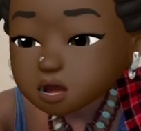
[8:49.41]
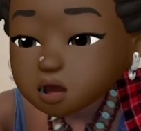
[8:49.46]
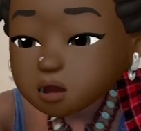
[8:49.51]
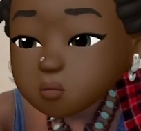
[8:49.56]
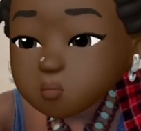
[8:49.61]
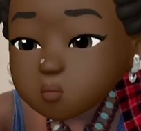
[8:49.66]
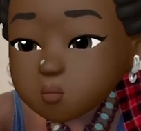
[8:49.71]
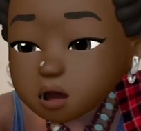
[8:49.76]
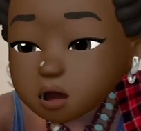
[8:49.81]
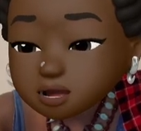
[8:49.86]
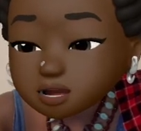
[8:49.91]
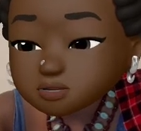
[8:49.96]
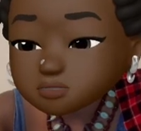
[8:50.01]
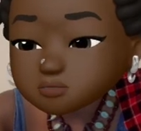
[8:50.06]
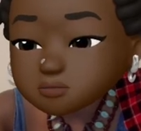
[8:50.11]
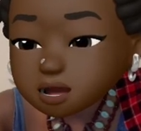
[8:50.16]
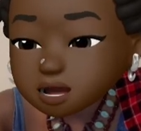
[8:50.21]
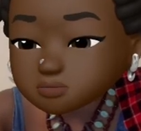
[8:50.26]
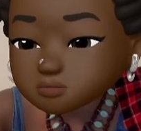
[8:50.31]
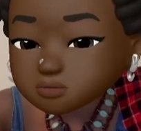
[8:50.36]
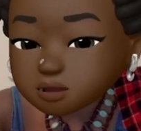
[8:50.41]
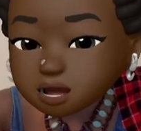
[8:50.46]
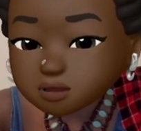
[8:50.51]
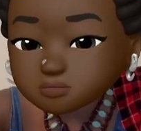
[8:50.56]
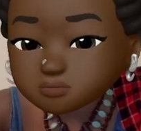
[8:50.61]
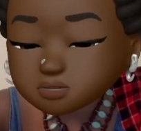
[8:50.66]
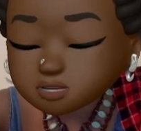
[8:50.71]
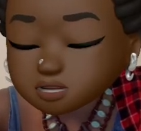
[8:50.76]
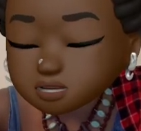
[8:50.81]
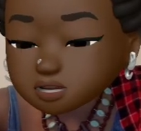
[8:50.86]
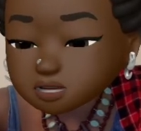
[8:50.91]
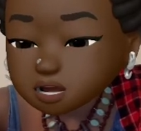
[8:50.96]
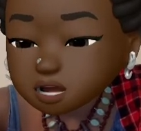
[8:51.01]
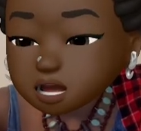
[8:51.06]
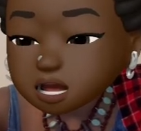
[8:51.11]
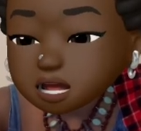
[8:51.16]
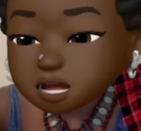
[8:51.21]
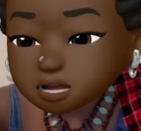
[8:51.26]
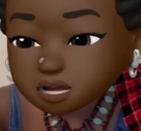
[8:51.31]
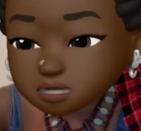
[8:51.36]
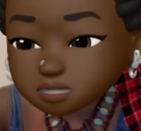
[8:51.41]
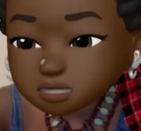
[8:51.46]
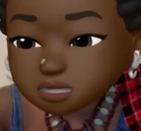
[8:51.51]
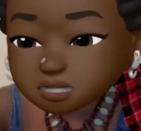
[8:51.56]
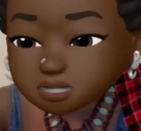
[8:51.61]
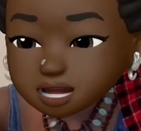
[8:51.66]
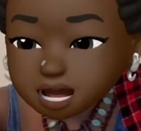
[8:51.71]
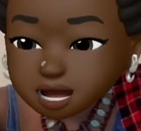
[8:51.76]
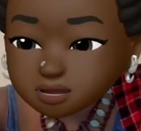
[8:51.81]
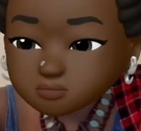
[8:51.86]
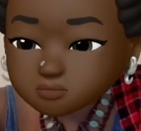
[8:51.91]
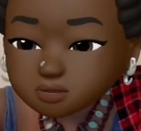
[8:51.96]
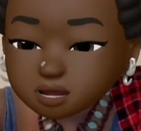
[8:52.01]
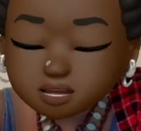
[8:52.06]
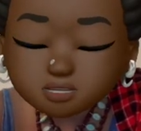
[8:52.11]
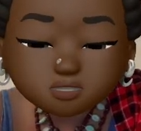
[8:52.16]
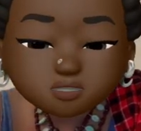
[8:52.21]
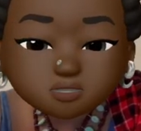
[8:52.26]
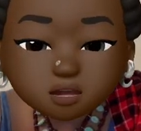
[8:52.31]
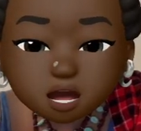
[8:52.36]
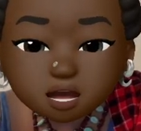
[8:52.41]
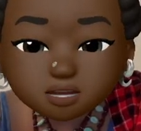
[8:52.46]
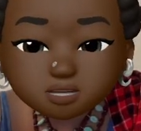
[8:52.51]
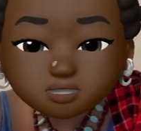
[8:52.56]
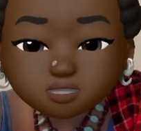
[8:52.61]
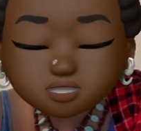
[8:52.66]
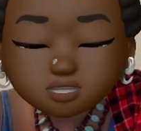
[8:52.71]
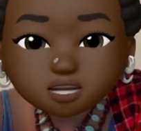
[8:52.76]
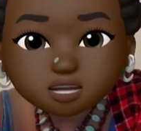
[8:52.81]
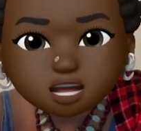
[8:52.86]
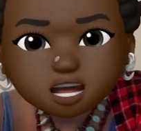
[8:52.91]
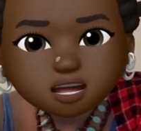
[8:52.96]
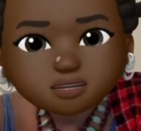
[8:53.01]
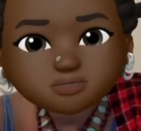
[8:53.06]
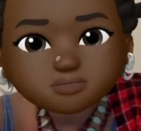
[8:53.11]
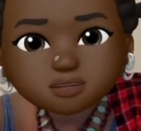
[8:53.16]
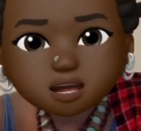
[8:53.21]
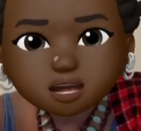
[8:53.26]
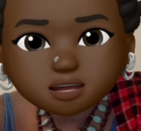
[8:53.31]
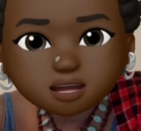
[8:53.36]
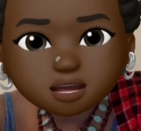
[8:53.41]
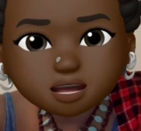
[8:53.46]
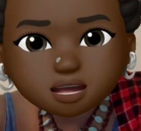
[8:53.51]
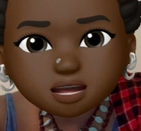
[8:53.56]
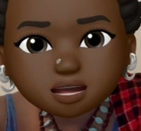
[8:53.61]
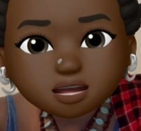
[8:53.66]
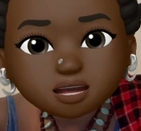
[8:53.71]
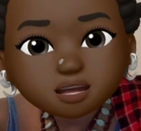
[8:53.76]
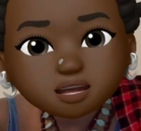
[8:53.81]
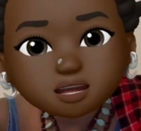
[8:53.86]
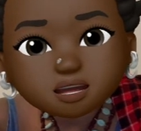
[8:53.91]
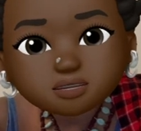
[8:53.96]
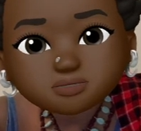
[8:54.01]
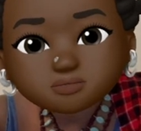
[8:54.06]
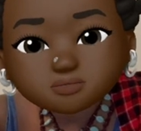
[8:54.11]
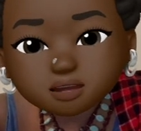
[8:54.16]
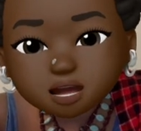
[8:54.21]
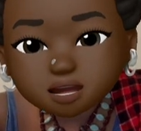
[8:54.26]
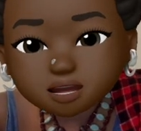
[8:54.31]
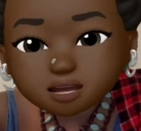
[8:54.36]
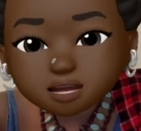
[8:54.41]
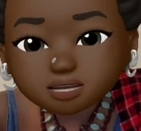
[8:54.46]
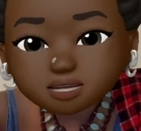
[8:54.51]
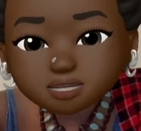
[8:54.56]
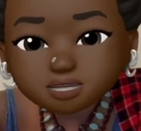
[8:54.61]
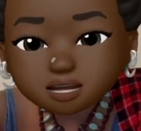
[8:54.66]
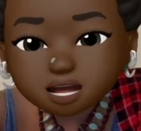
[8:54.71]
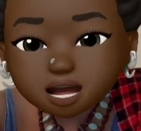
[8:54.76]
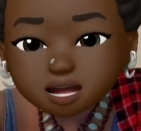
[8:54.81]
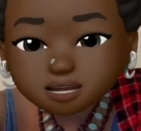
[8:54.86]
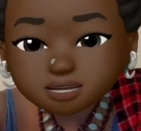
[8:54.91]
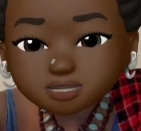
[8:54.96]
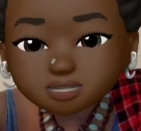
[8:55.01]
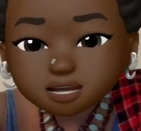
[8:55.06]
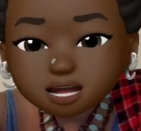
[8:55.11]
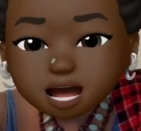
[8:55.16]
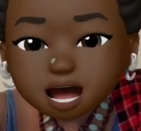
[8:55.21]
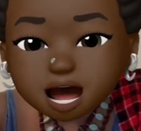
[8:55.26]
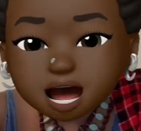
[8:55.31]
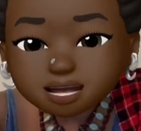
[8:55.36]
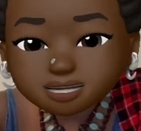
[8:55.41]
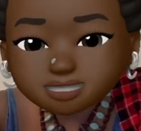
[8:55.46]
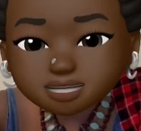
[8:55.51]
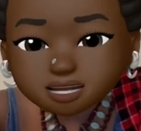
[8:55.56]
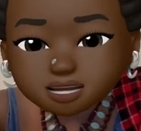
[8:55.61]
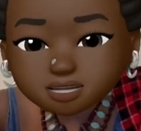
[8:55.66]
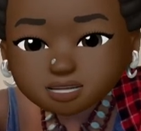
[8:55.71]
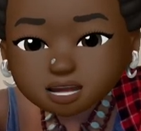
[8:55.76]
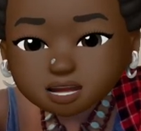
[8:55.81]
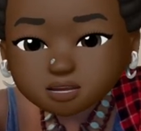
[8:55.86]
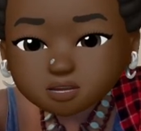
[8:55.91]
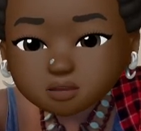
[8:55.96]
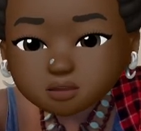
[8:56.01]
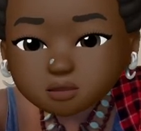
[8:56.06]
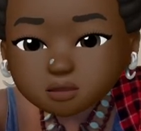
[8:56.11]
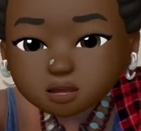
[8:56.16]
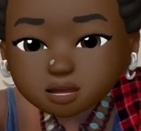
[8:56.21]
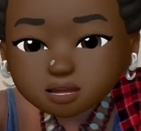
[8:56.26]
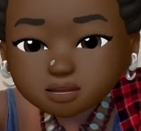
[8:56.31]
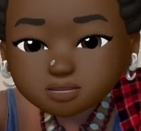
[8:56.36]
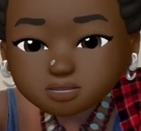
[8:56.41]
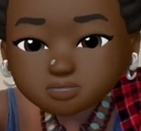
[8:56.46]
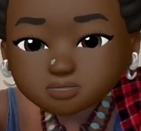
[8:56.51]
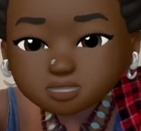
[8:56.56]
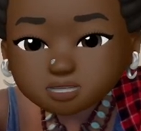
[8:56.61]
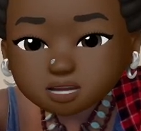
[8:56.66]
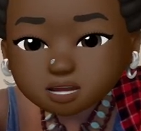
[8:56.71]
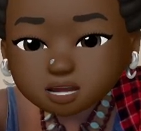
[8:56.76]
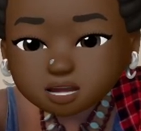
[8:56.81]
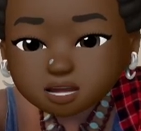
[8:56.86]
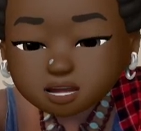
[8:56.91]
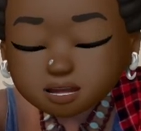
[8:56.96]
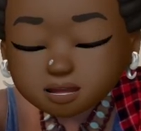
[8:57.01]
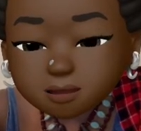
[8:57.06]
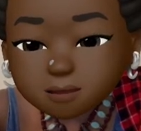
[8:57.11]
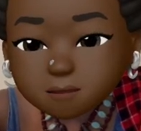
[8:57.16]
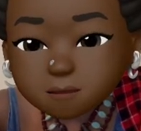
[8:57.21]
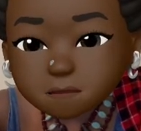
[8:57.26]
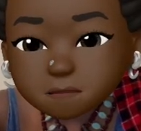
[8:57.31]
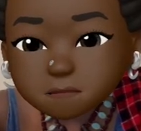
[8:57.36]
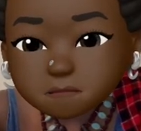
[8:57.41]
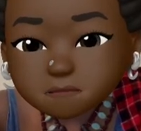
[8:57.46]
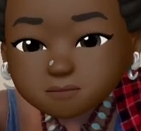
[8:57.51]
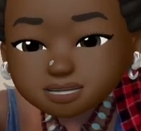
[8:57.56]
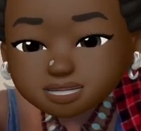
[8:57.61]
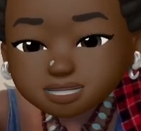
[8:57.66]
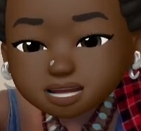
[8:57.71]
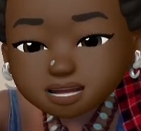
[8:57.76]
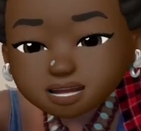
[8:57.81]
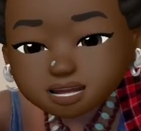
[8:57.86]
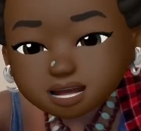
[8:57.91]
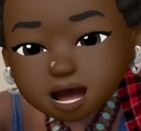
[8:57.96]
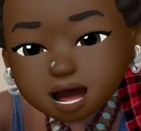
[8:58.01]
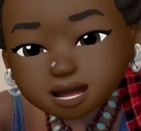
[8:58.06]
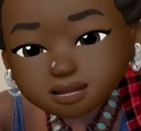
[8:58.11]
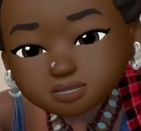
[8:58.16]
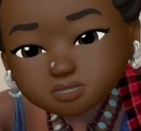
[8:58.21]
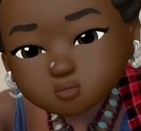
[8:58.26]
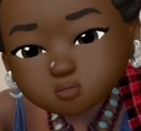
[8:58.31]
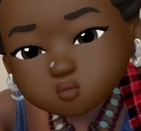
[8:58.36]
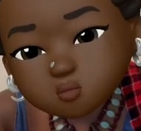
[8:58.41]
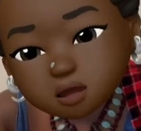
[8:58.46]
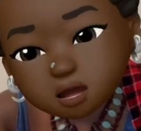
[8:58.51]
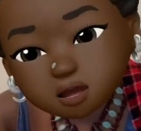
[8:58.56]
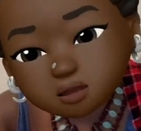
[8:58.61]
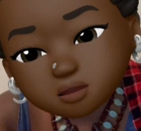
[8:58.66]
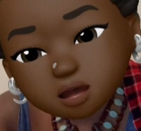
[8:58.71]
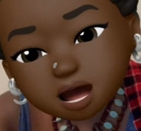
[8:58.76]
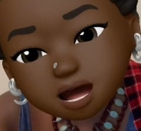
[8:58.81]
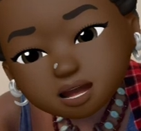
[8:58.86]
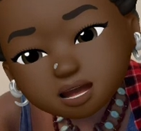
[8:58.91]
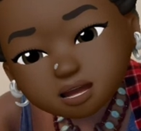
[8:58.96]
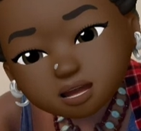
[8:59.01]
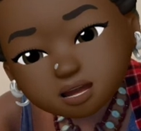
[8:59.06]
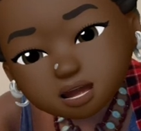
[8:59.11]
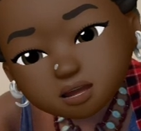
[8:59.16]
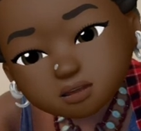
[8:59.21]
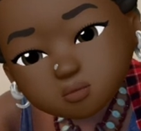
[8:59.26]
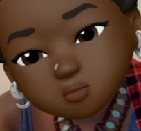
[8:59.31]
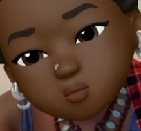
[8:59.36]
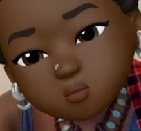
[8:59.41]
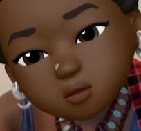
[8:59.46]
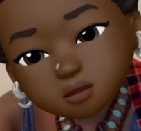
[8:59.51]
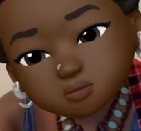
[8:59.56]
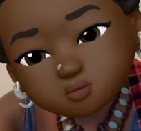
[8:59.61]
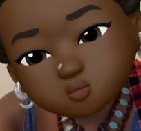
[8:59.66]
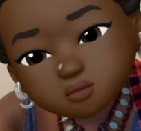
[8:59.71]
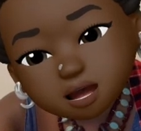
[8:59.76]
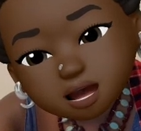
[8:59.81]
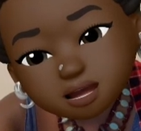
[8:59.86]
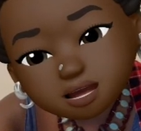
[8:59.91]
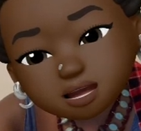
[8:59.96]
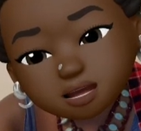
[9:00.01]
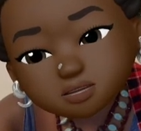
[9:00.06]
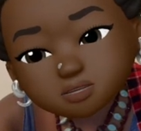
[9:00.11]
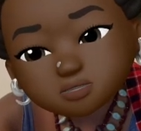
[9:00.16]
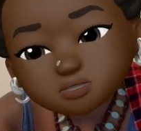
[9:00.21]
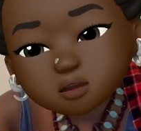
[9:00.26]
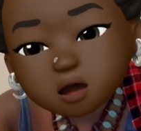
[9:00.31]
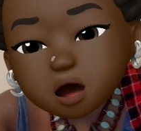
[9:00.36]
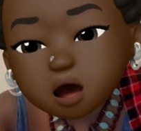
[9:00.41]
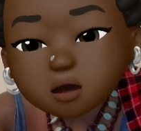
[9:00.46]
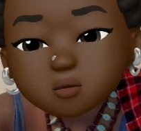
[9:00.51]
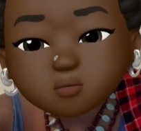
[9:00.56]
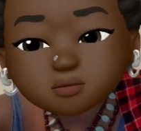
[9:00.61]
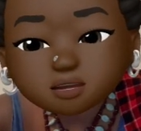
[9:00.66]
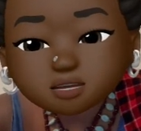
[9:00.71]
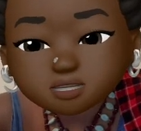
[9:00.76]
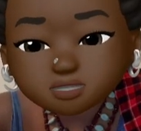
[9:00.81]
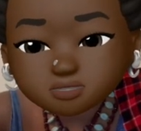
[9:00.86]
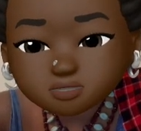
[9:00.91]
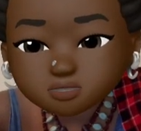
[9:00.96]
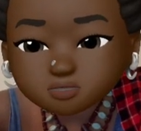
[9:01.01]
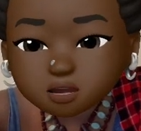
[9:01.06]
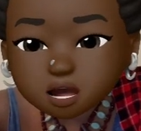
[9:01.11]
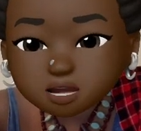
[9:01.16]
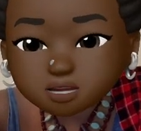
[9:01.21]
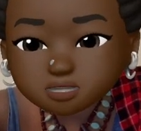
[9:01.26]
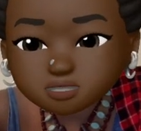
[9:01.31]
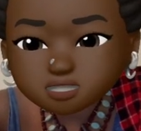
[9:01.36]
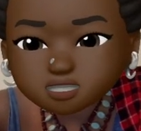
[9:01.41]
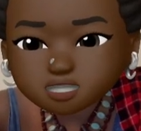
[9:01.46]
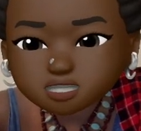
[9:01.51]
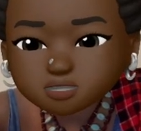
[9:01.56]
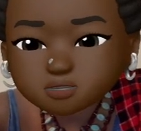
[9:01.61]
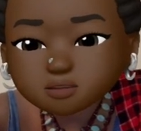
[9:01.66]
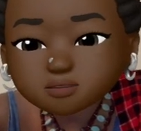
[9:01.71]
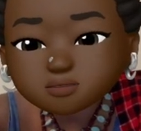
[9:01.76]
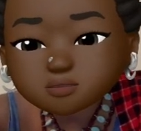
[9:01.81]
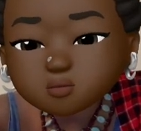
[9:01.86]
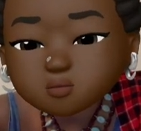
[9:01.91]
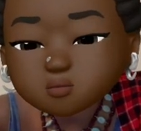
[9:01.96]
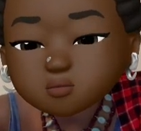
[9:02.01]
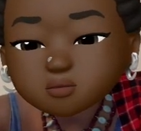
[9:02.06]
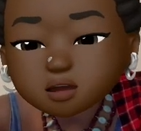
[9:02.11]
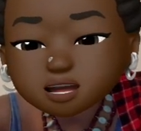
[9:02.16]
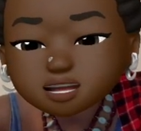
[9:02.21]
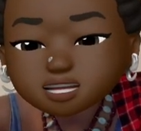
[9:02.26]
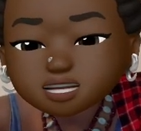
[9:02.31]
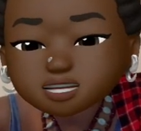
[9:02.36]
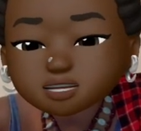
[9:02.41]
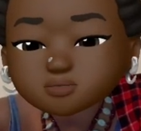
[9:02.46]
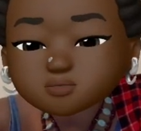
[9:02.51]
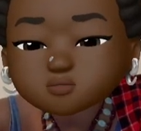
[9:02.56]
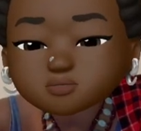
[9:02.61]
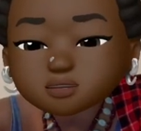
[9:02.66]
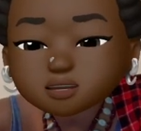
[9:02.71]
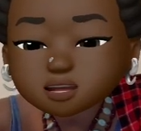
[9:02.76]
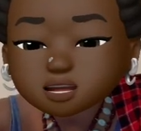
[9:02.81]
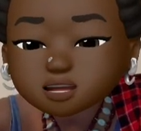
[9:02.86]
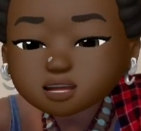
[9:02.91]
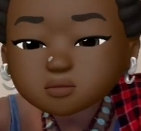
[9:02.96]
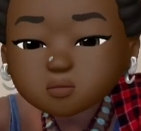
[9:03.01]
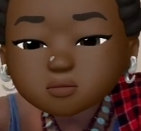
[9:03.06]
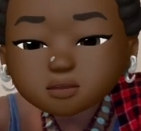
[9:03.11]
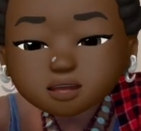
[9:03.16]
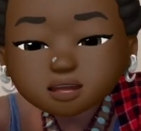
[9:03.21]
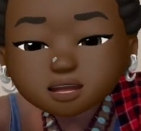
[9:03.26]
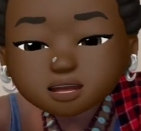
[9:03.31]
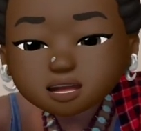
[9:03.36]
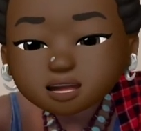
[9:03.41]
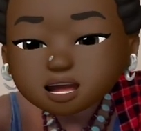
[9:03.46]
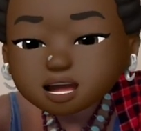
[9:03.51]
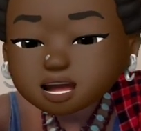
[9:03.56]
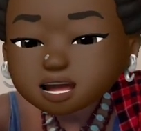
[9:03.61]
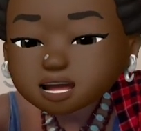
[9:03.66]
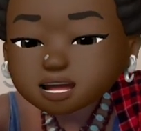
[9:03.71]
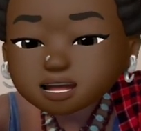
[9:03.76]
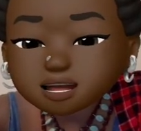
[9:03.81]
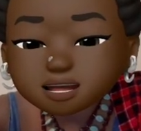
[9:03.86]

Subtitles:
One of my favorites is Cafe Astrology. Very clear, very concise. I say that on the study guide as well. And another one right here is Always Astrology. So if you want some really quick in